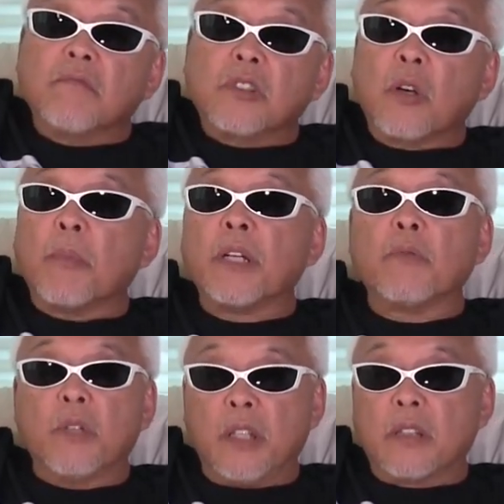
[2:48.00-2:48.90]
so many
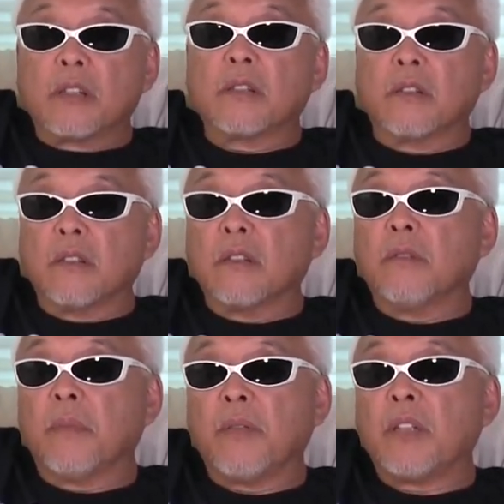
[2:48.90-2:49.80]
weeks,
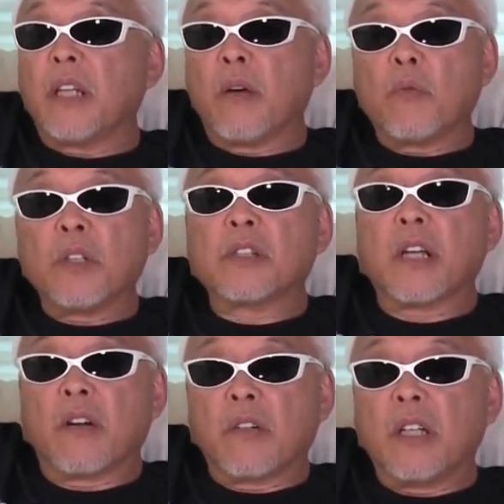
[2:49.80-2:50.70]
maybe ten weeks
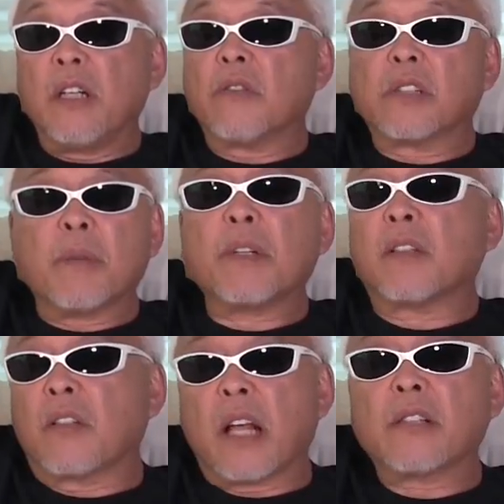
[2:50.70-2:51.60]
guarantee or
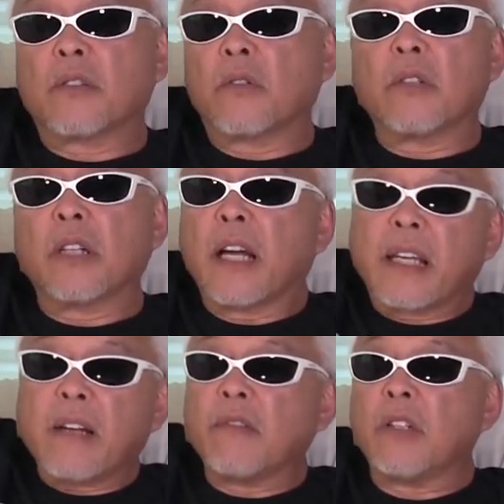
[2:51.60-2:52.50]
something to that sort. I
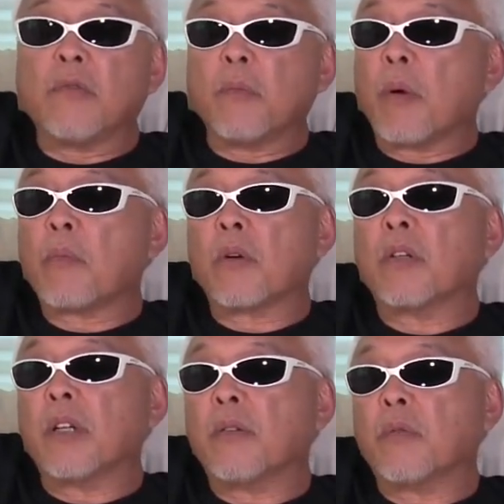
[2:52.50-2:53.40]
can't really remember.
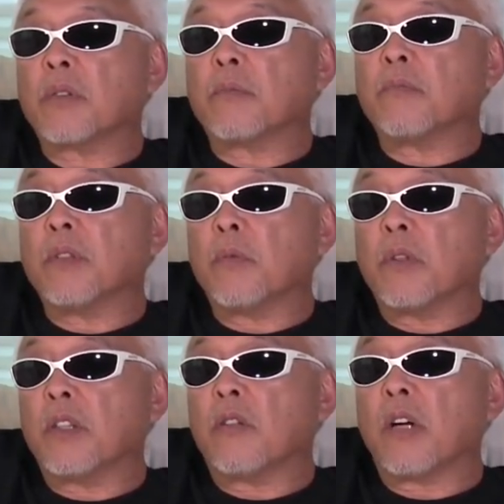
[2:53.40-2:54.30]
It wasn't
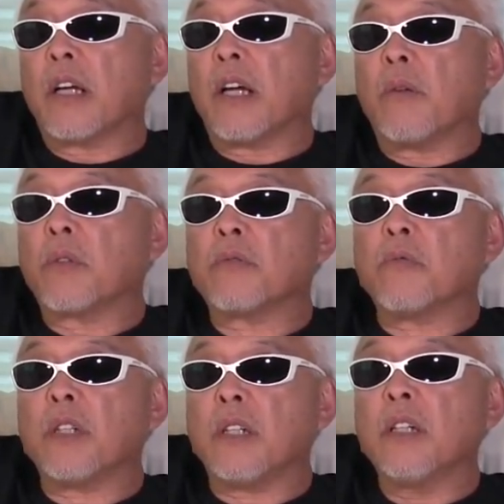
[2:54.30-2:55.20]
you know I, I
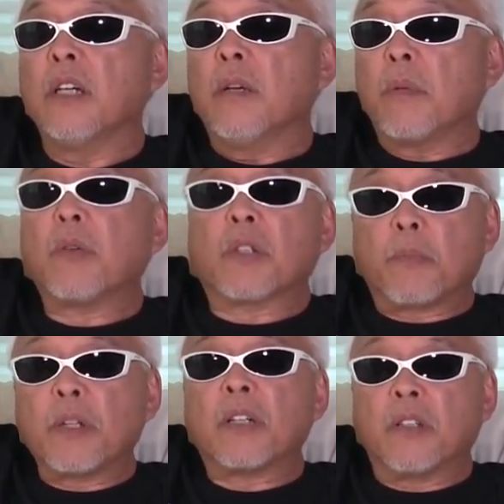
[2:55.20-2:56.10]
wasn't really, but it was a
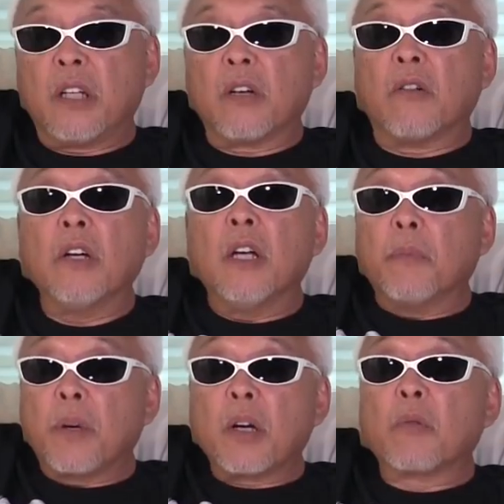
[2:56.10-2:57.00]
pretty good deal.
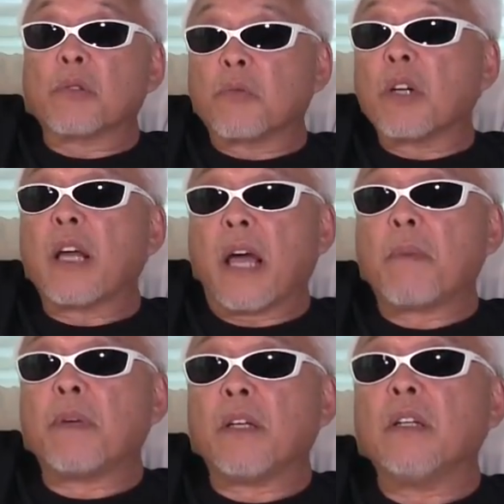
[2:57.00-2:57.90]
Perry was really
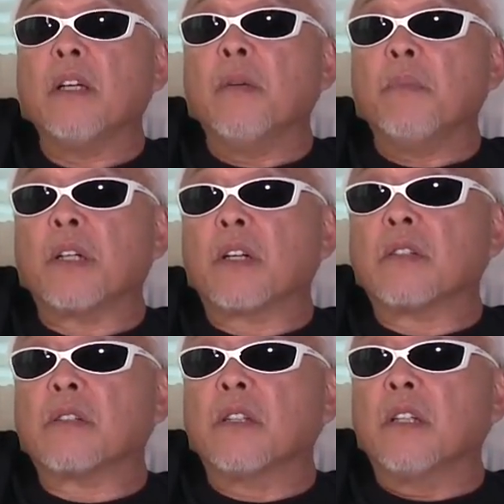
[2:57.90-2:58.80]
happy
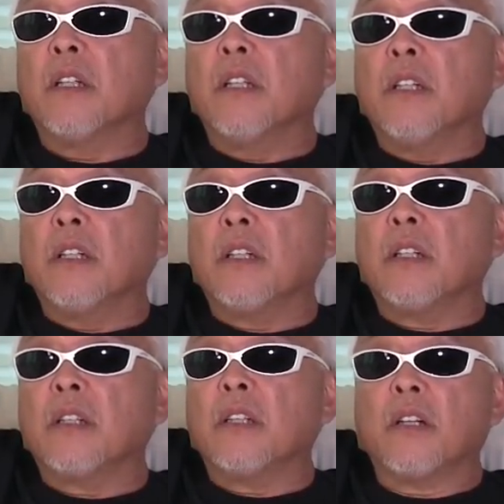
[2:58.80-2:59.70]
because.
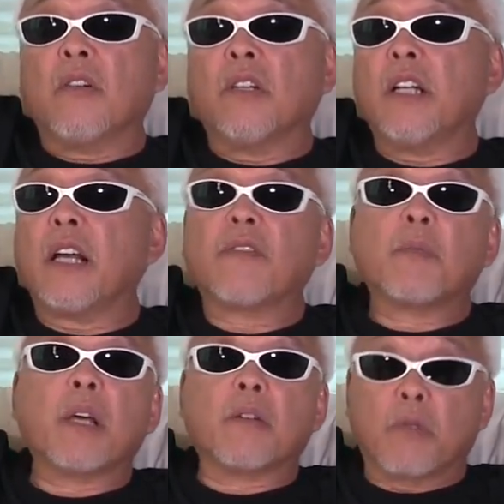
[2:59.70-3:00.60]
You know, he didn't have
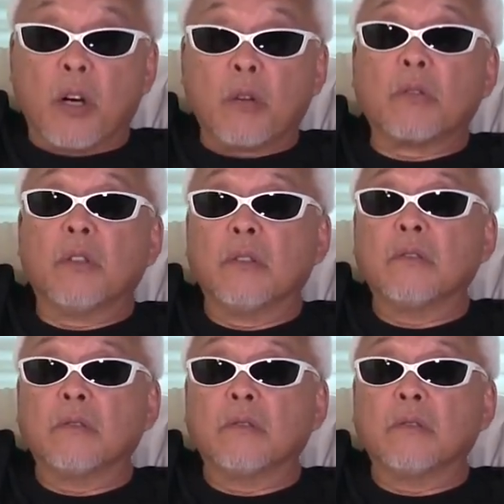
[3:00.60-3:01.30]
to be on the road